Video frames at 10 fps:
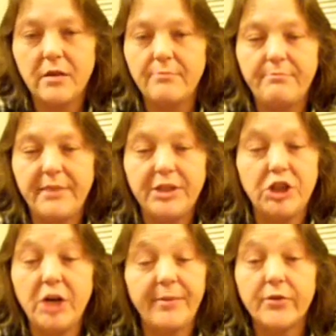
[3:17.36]
best
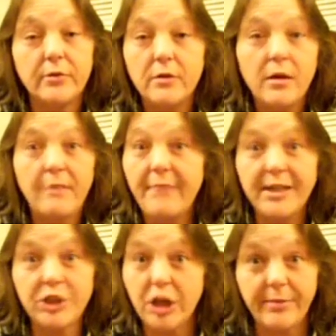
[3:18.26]
job ever.
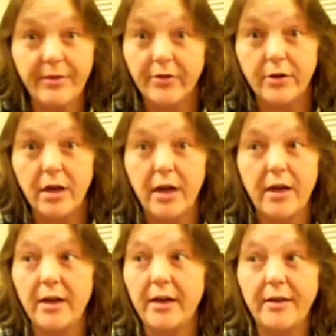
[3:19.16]
Best job ever.
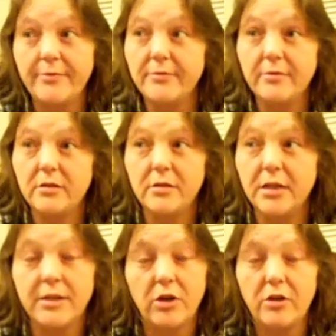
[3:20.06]
Uh,
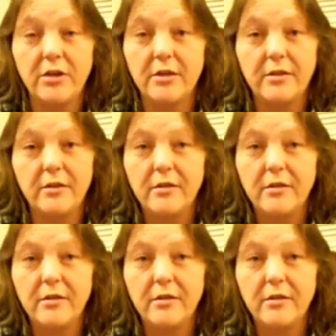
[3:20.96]
it's hard to,